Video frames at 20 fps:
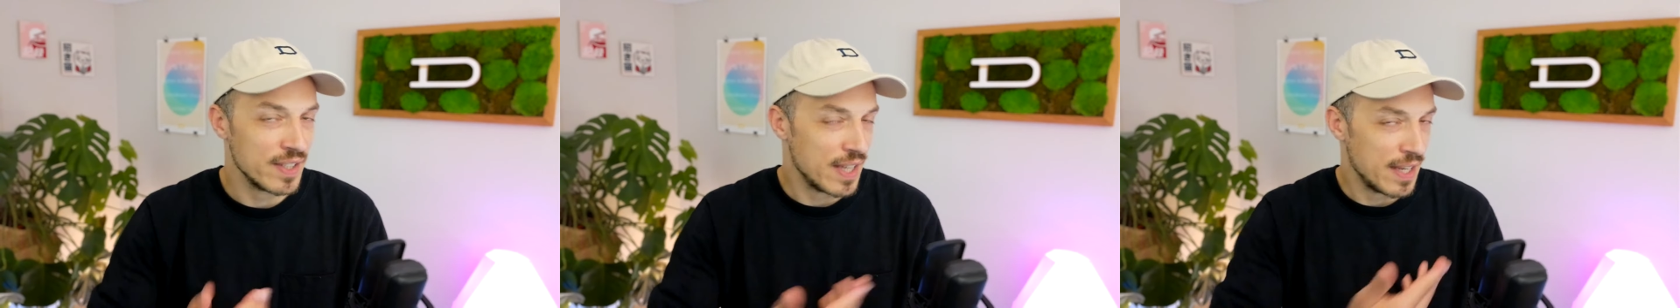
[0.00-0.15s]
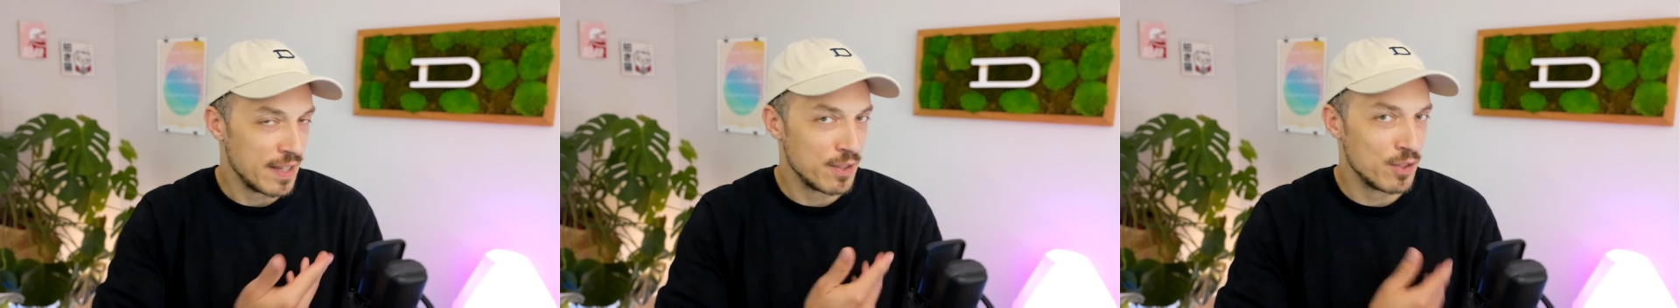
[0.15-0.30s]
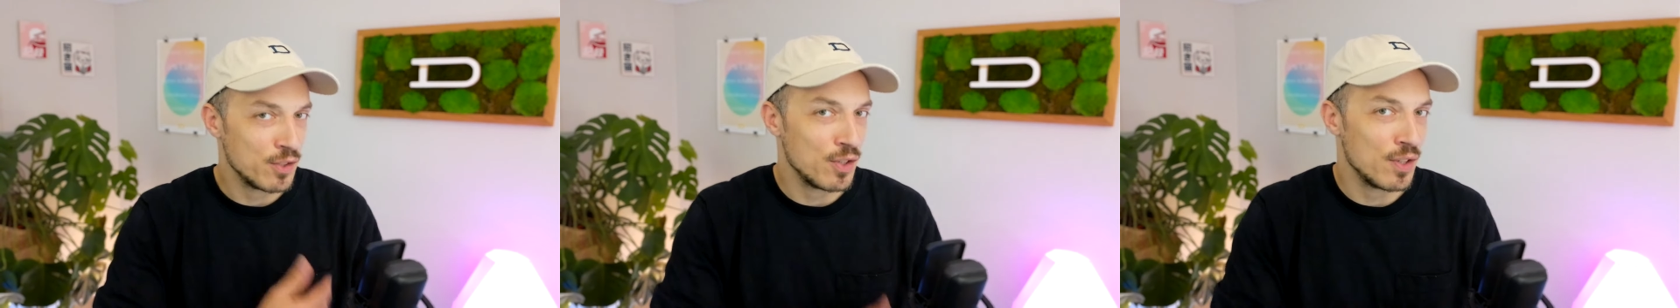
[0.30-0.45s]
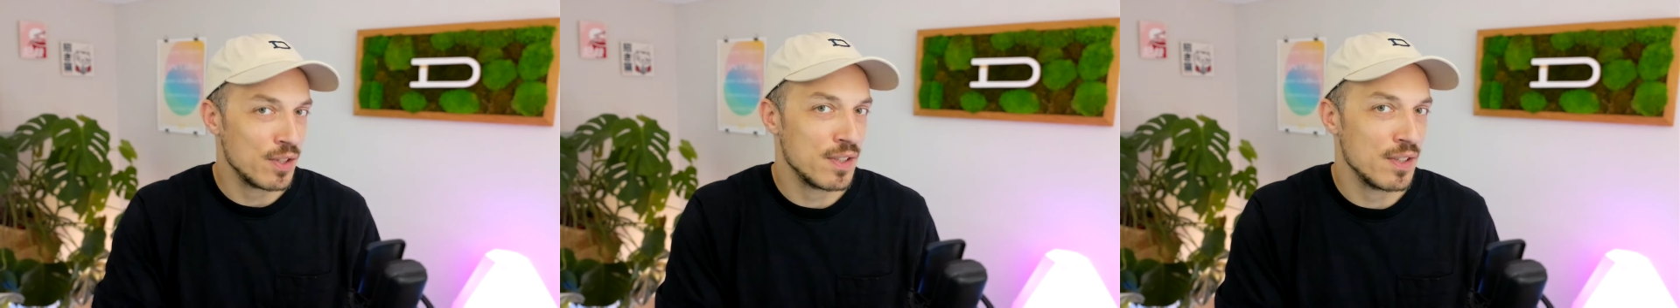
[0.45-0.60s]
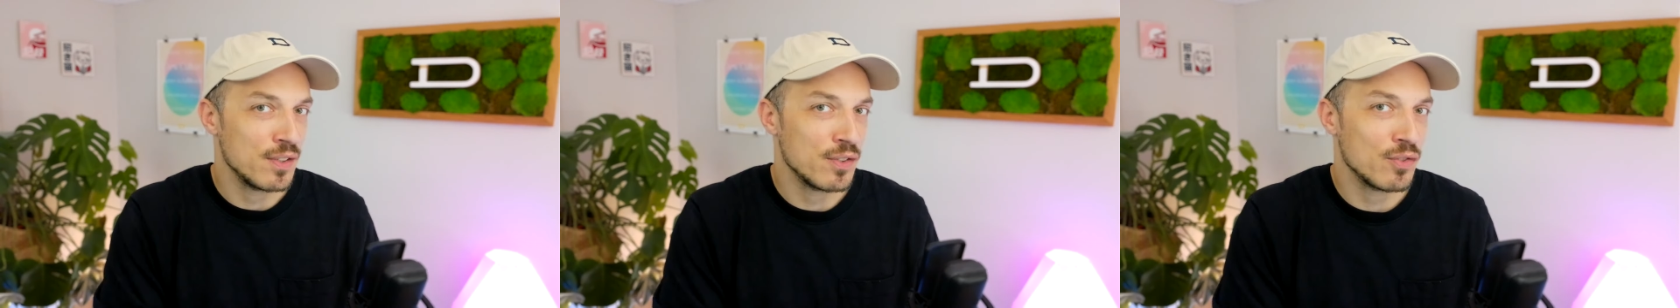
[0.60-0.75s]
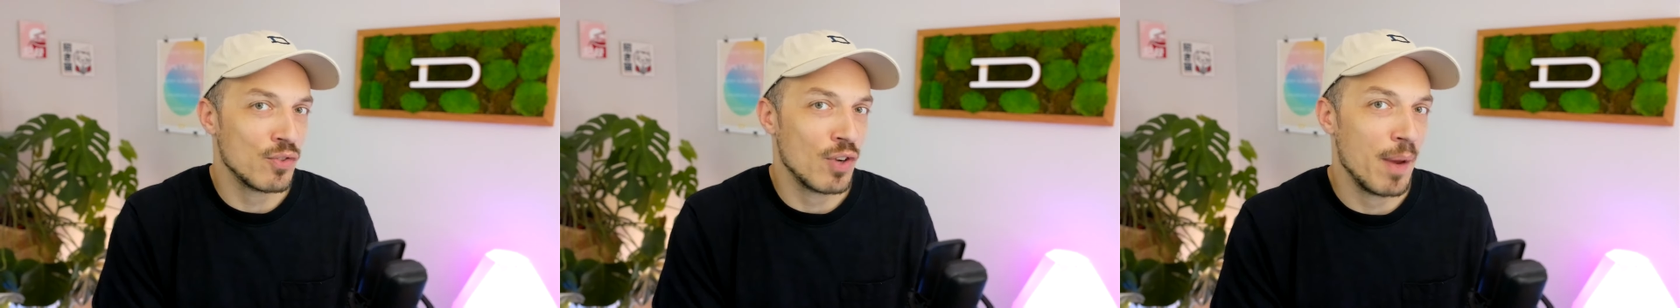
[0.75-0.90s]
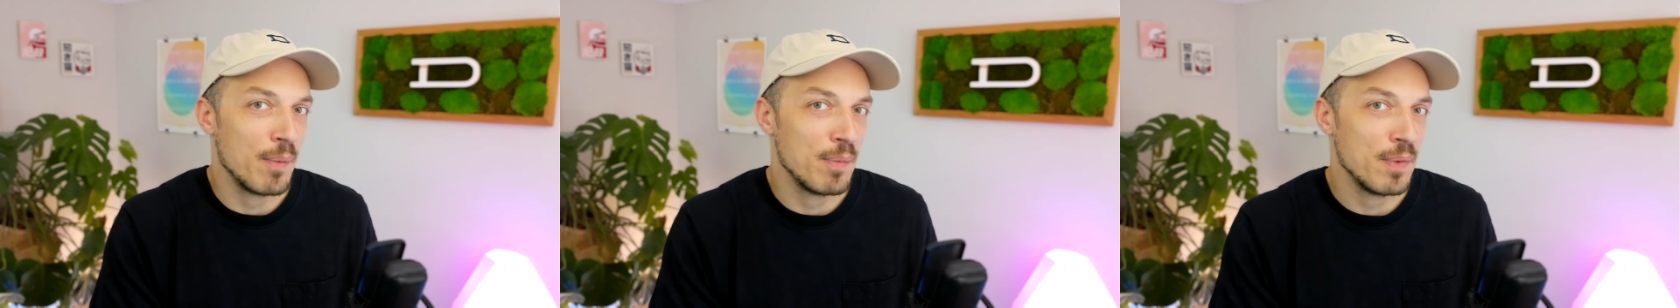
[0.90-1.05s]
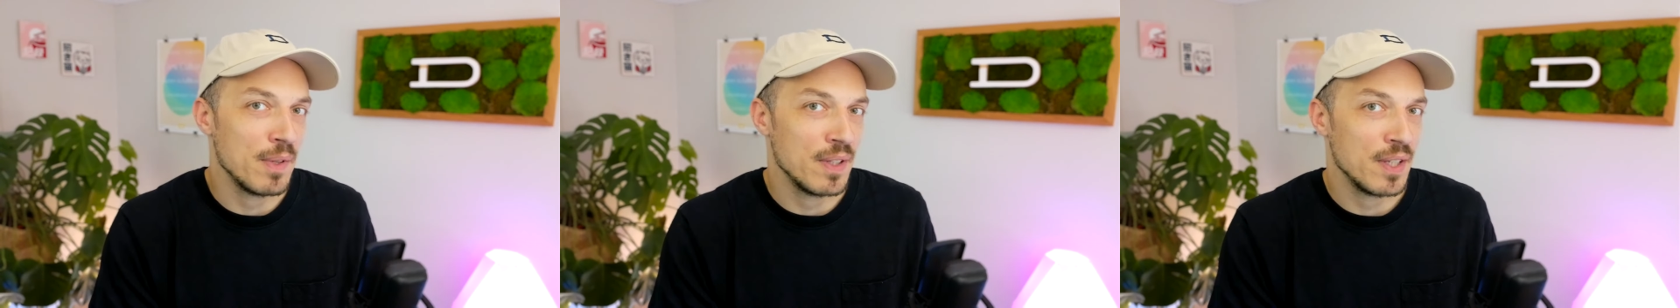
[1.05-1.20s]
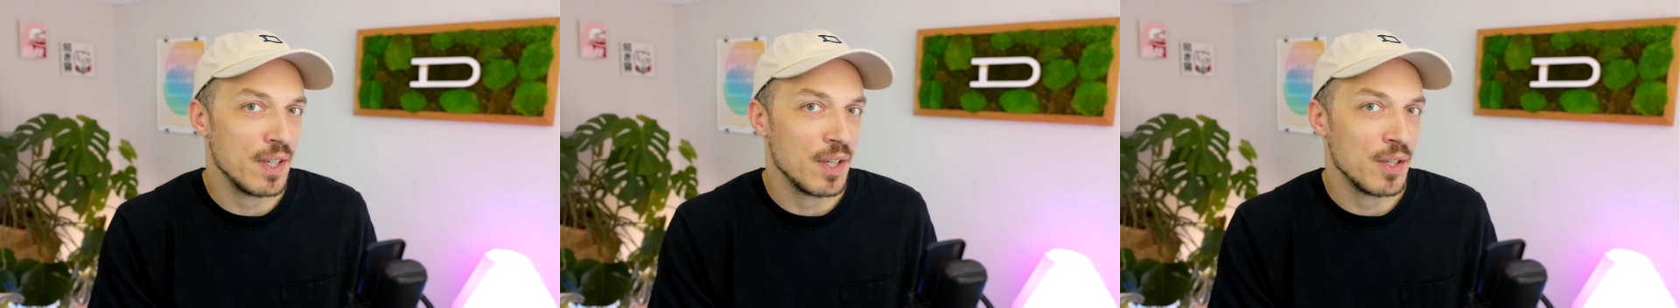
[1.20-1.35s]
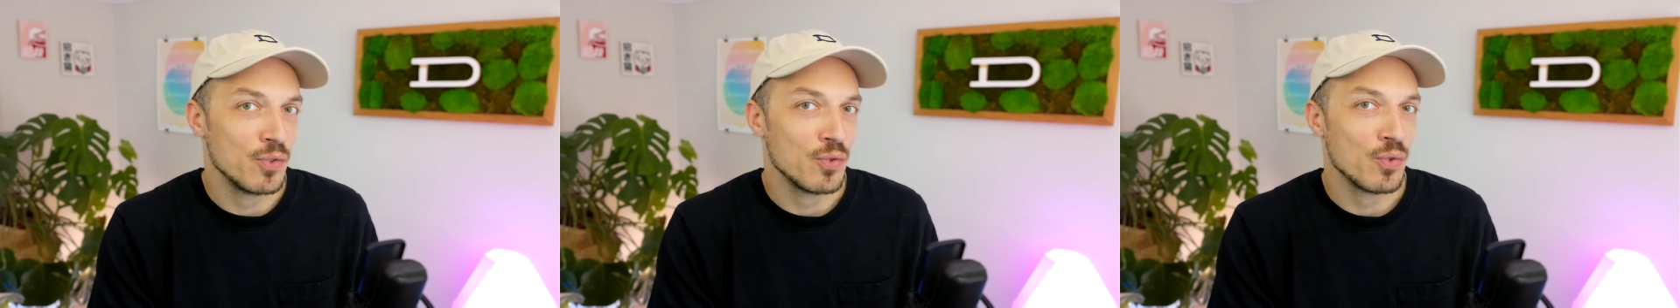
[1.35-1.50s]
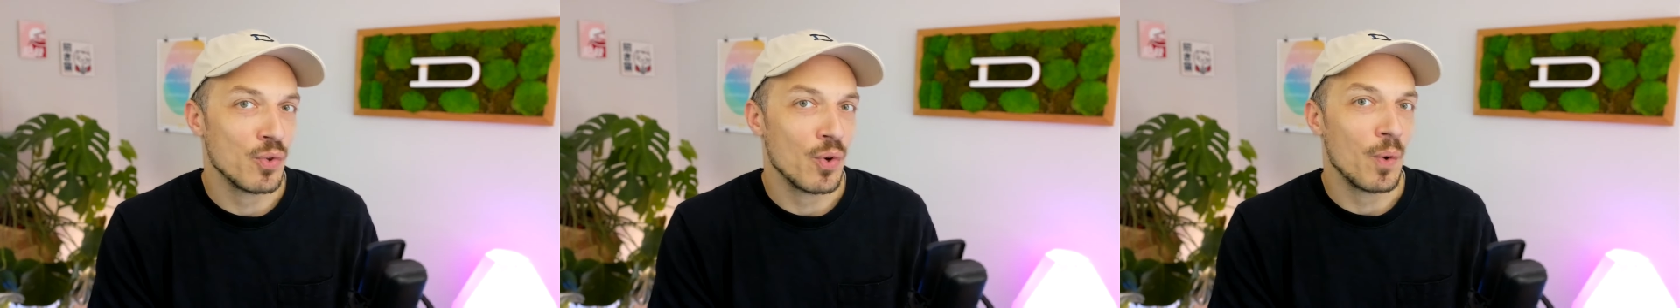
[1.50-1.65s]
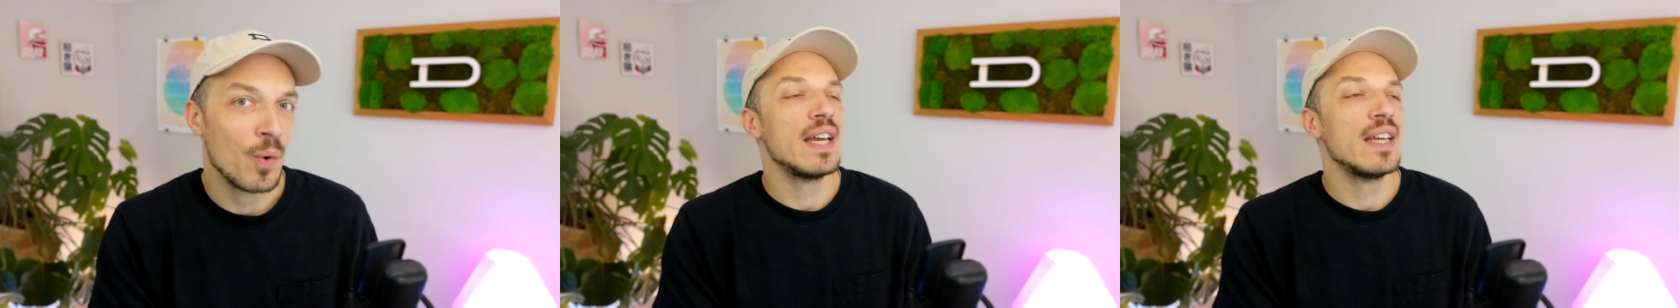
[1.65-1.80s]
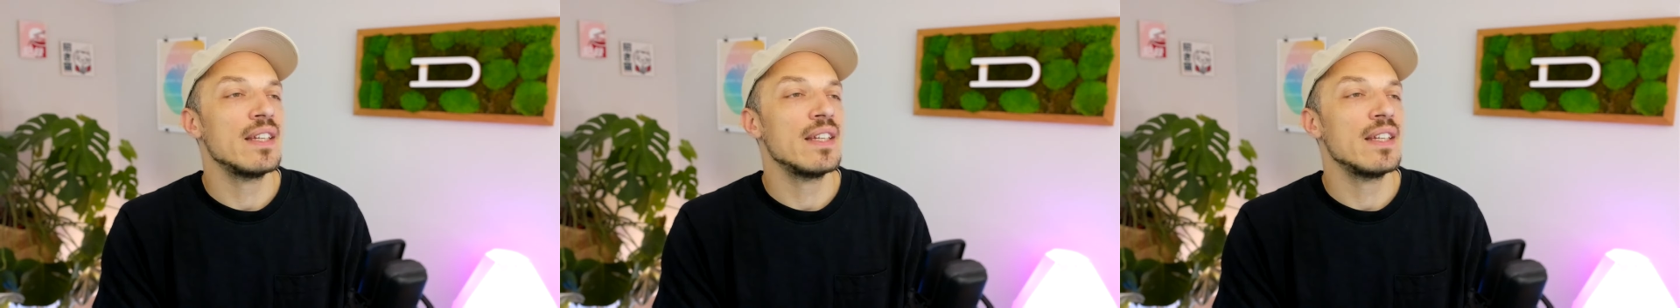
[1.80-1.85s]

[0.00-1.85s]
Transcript: as just described in the intro.